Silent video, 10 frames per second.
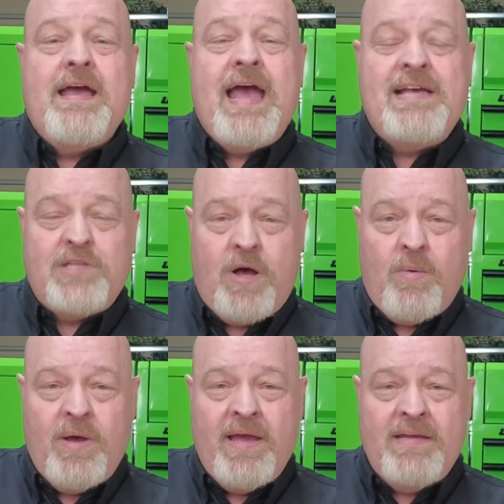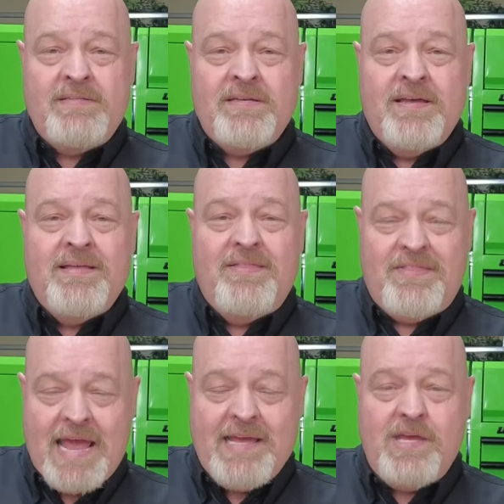As always,
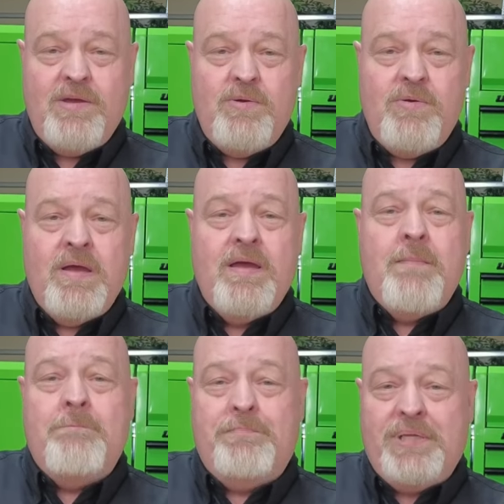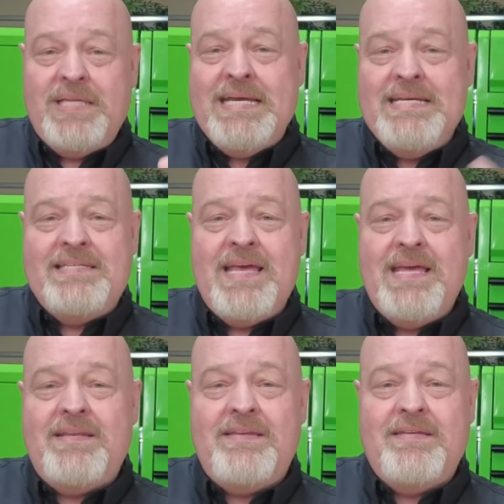thank you. Please
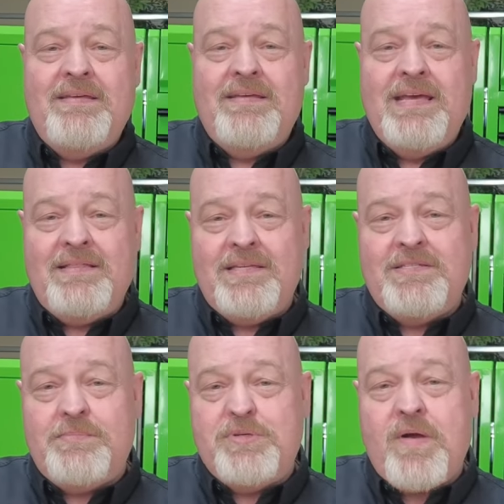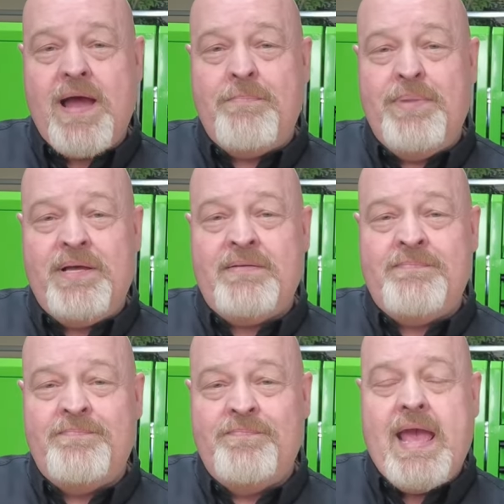hit the subscribe
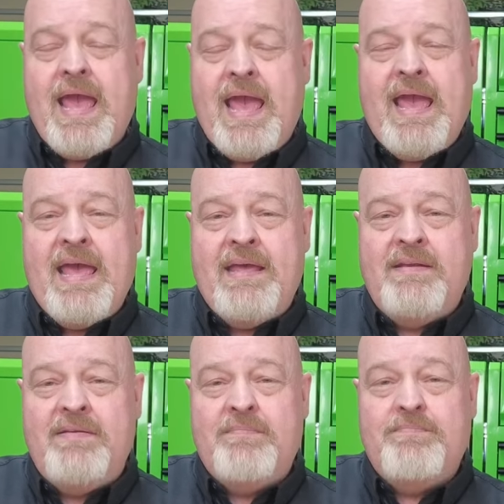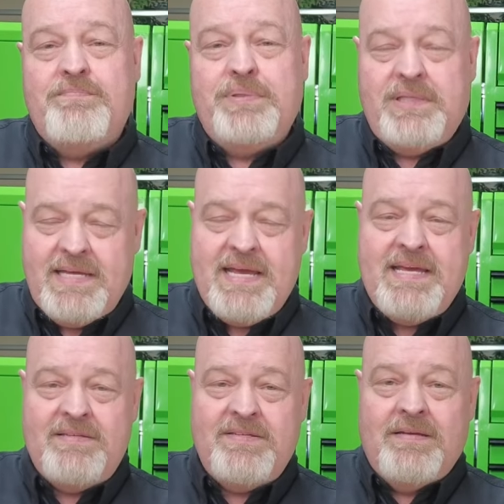button, and
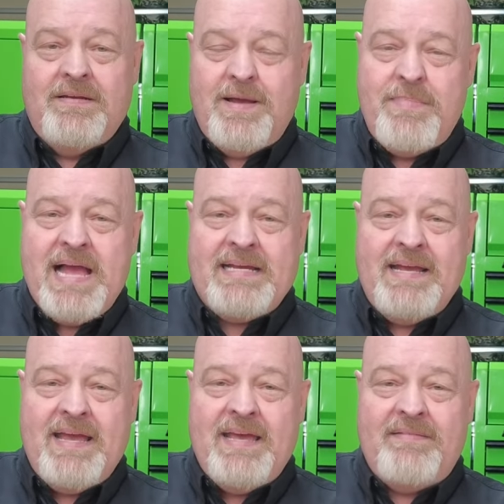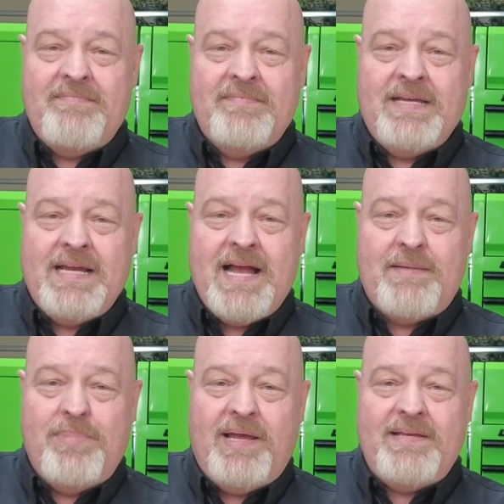please come back again, and
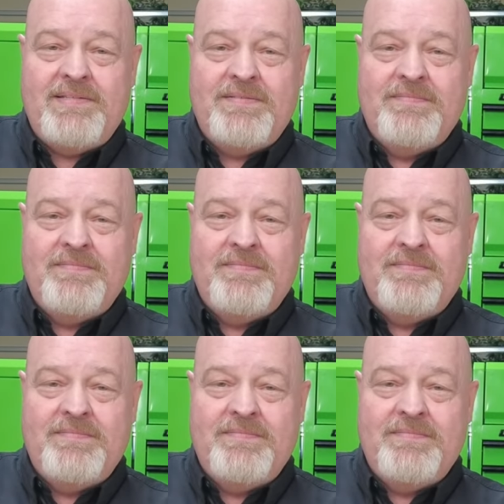God bless.